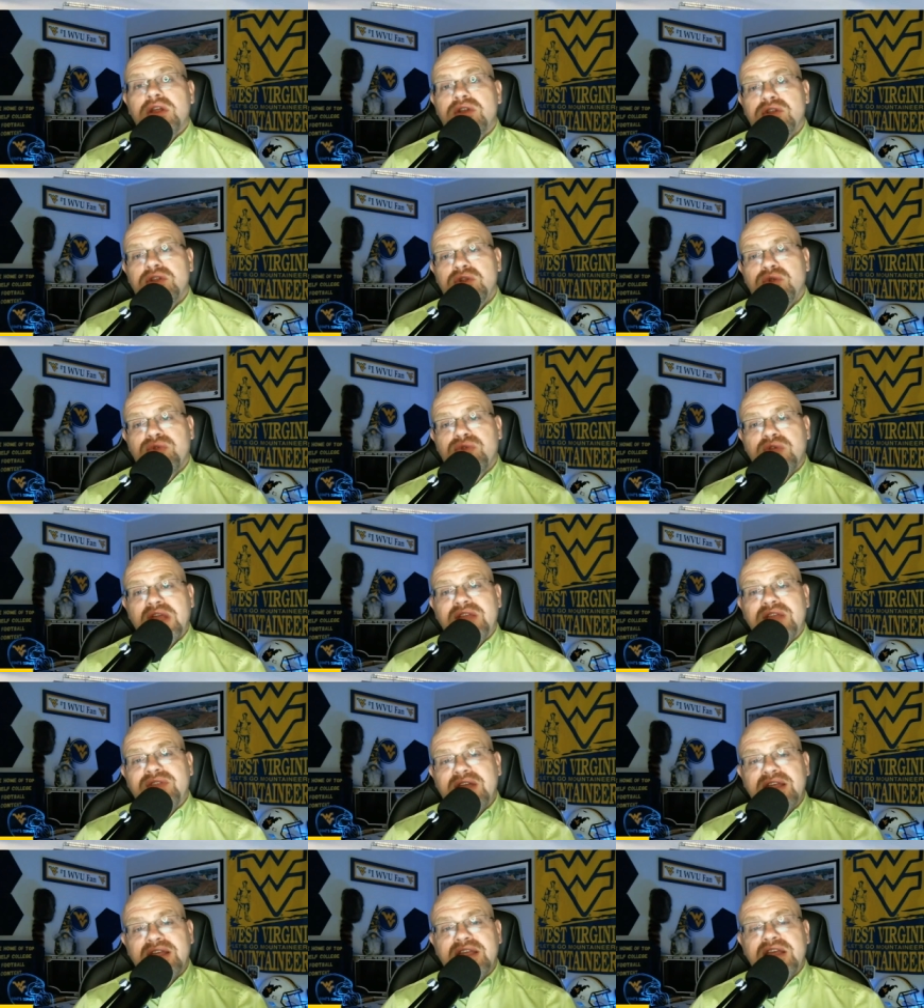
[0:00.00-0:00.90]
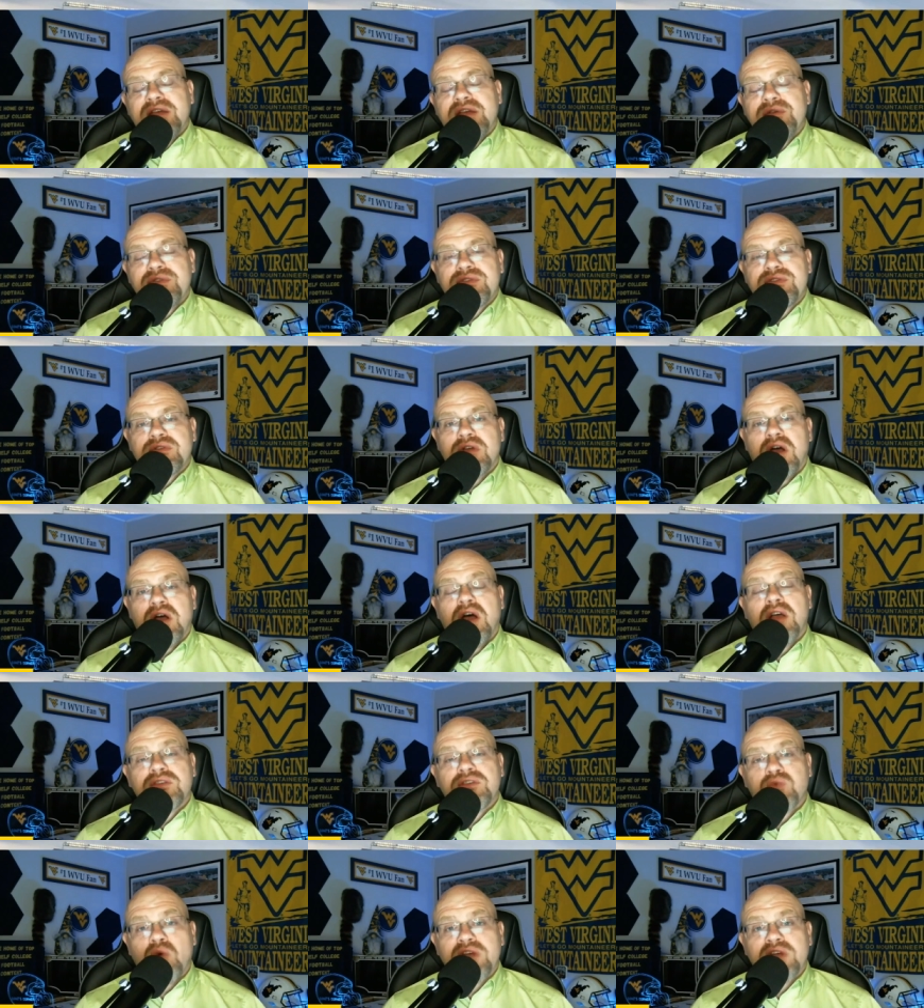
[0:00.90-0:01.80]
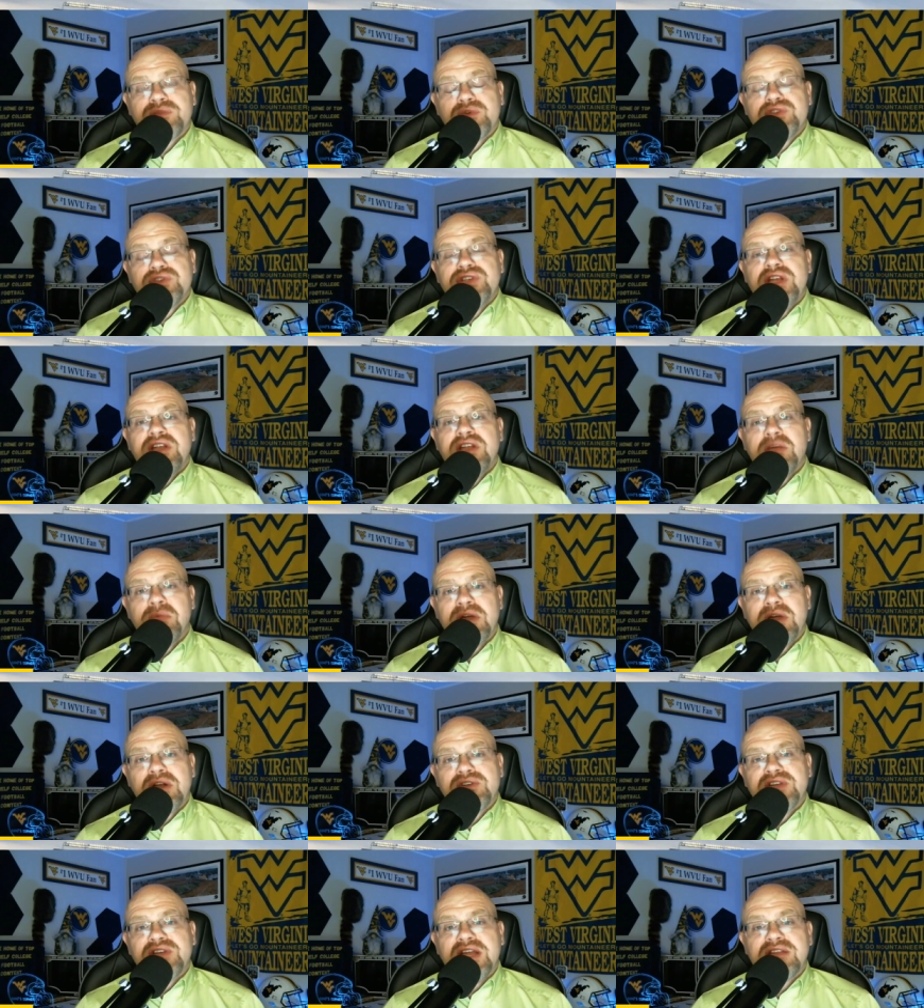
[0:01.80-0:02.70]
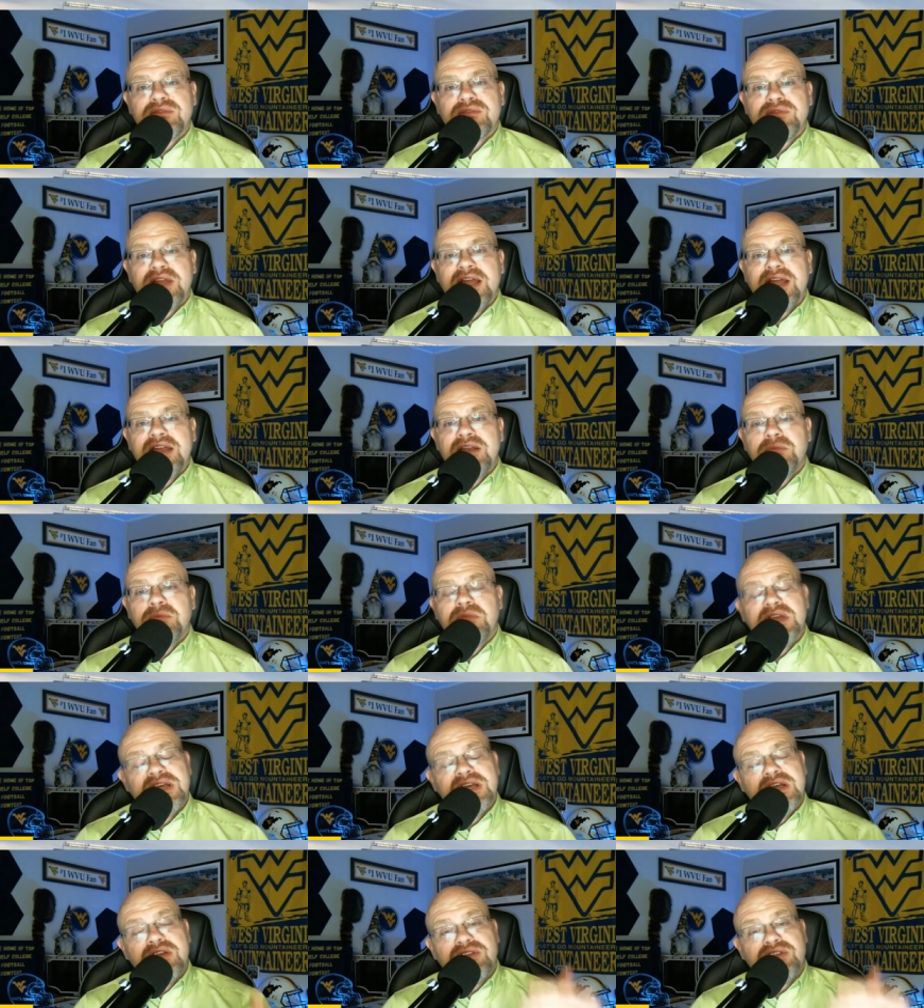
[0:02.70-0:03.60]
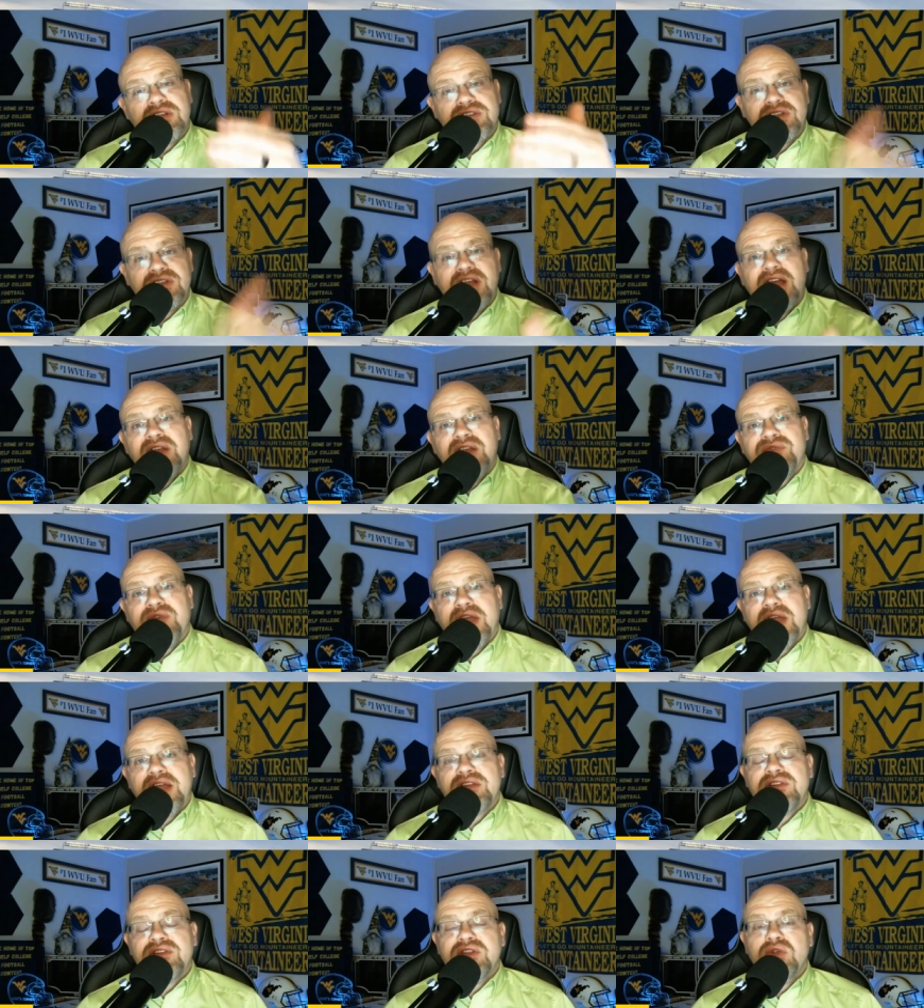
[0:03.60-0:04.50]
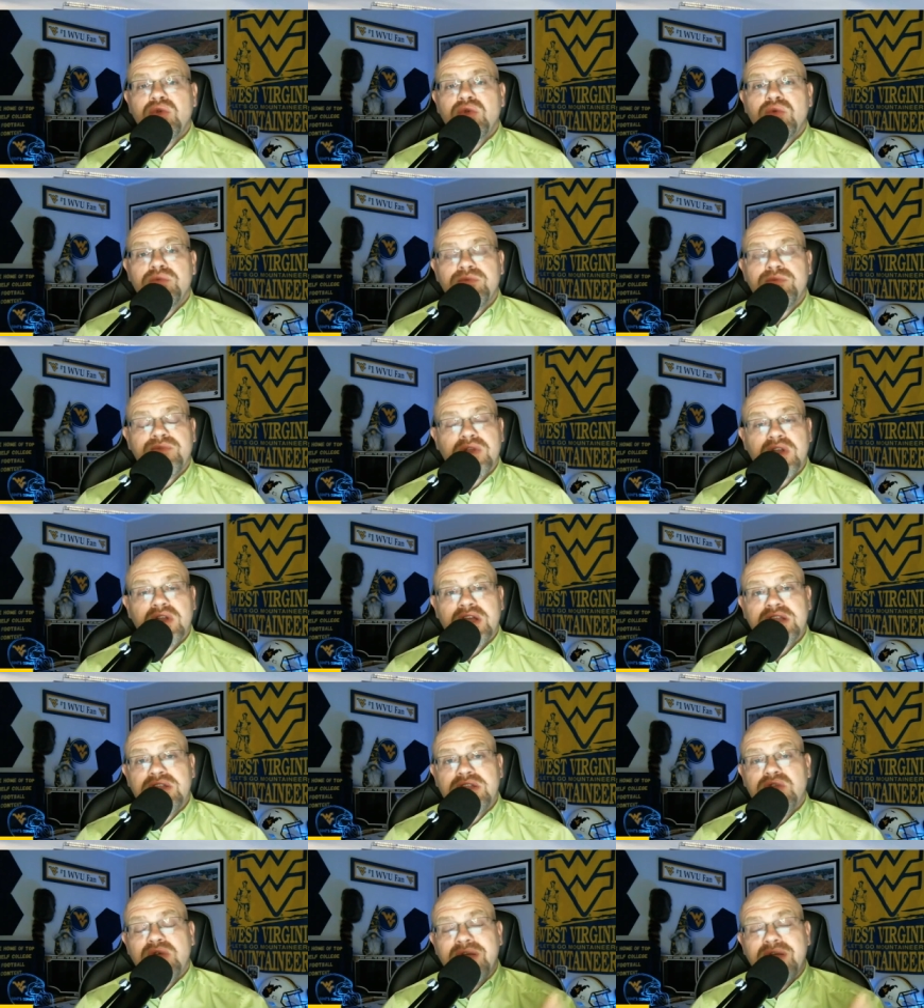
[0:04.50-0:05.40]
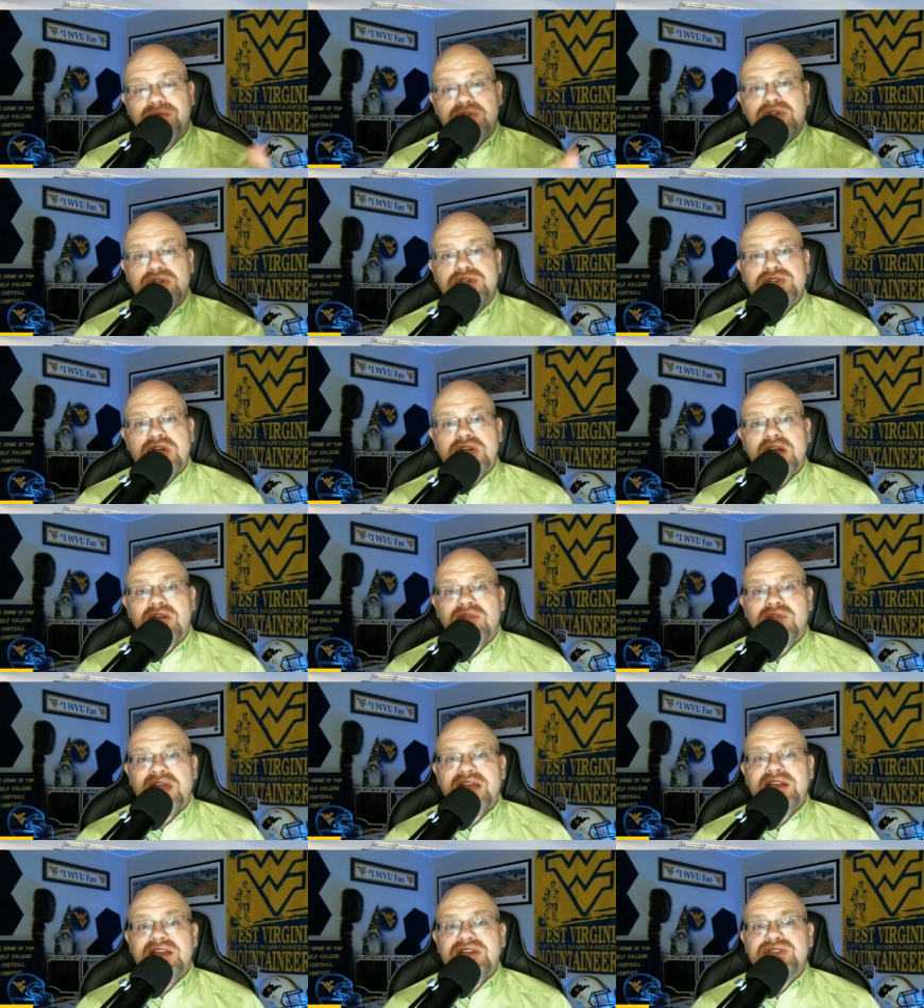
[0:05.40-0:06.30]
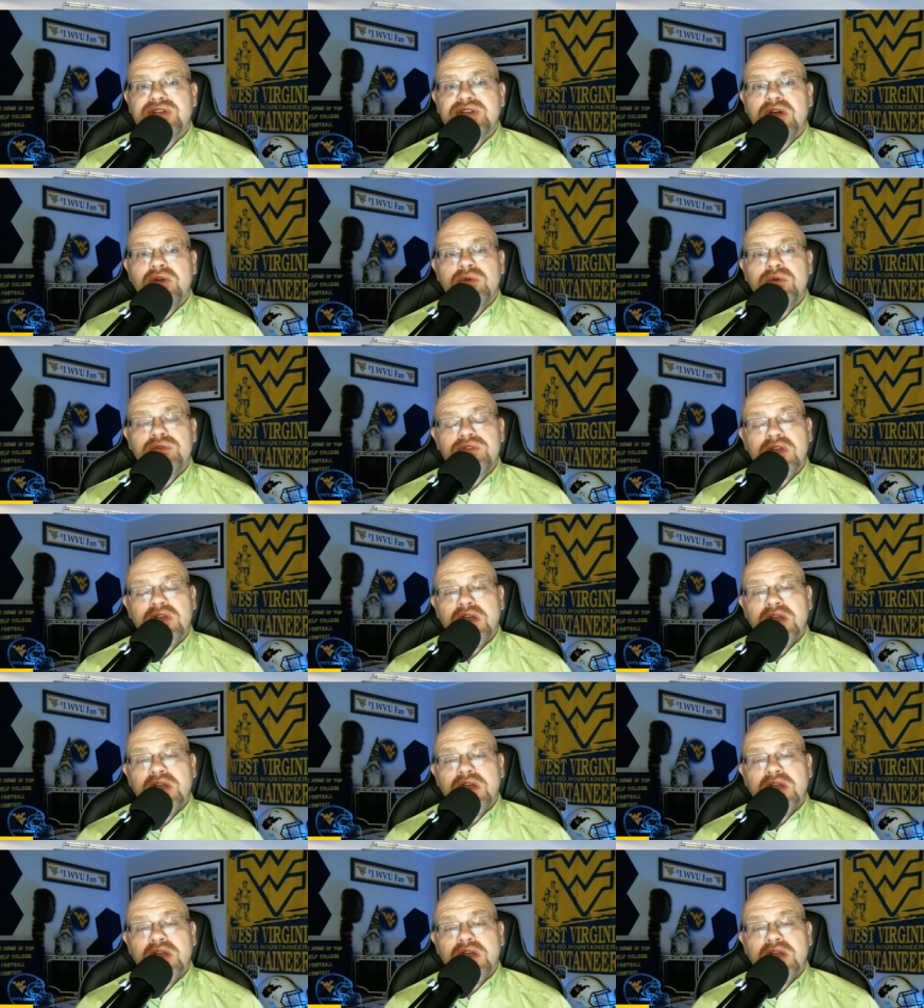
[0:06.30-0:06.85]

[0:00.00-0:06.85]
Do you think that gives us, West Virginia, a better chance of landing? Cincinnati fans, do you feel like you have a good shot of landing Jones?